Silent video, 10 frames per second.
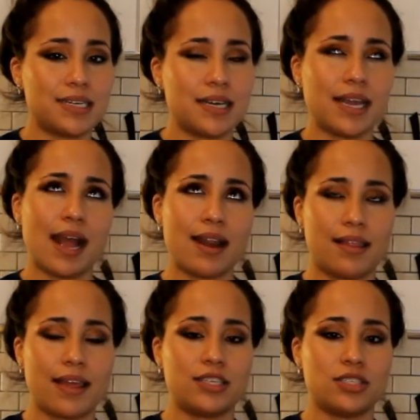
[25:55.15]
I kind of
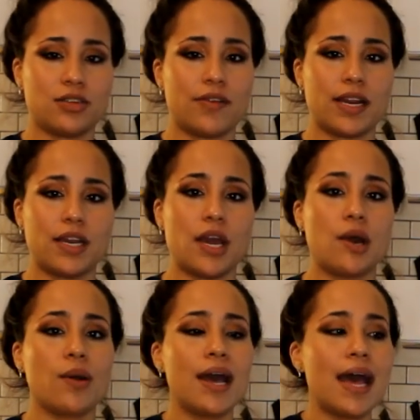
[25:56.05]
like just already
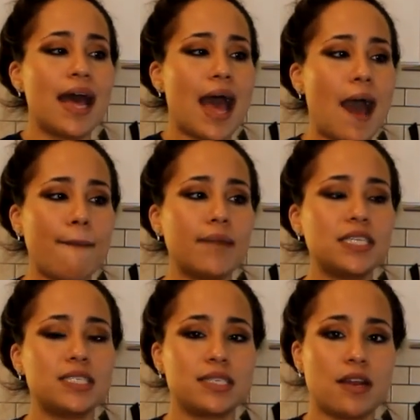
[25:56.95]
know how
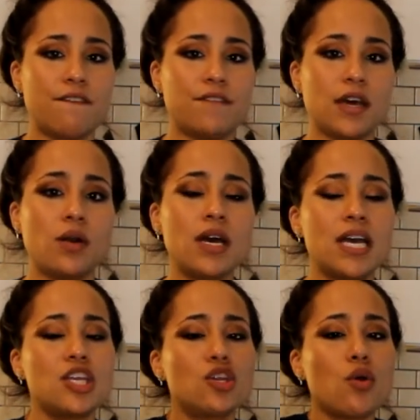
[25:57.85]
much is going to fill.
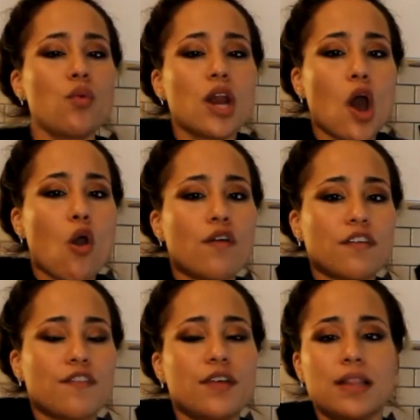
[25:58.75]
You don't want to
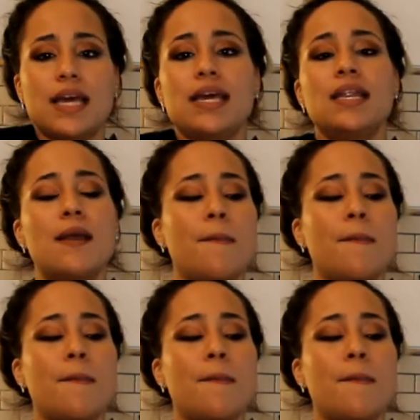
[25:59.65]
overfill it.